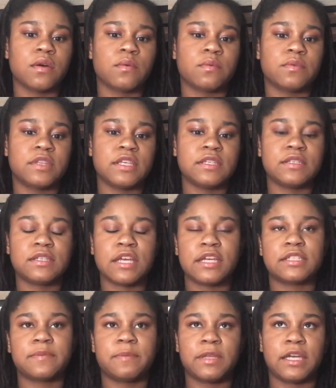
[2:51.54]
this
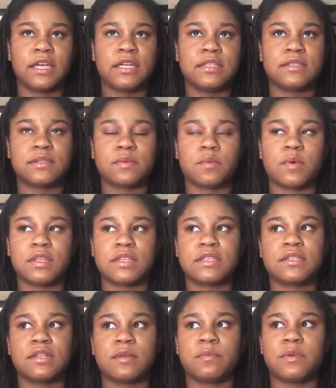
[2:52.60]
explains what the
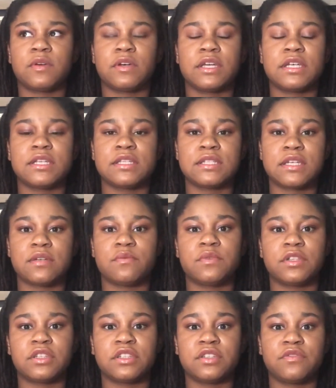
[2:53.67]
Senate bill is and
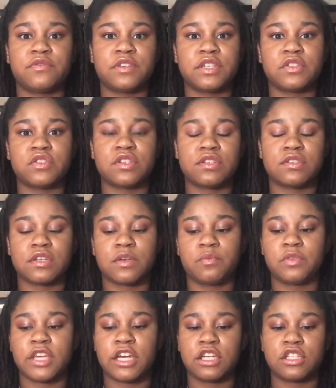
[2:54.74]
really finishes
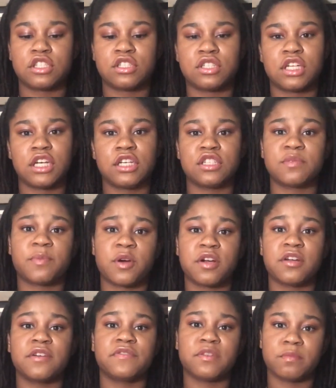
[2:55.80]
up that change
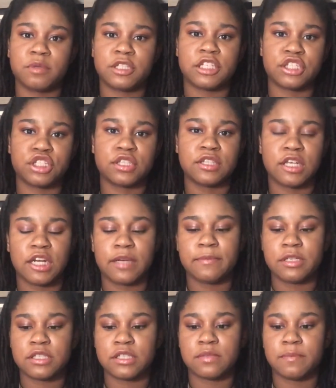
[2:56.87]
part of the petition that I
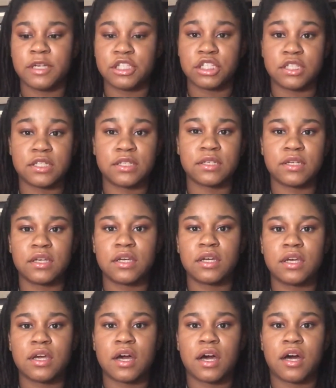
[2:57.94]
mentioned.
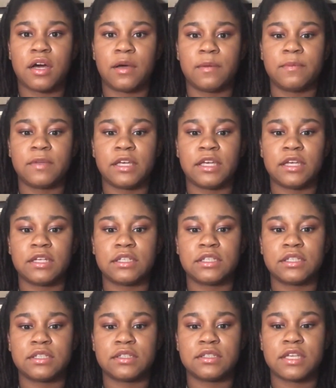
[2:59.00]
It
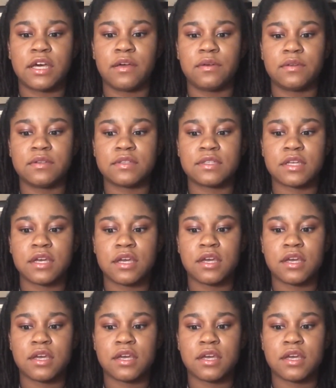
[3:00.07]
tells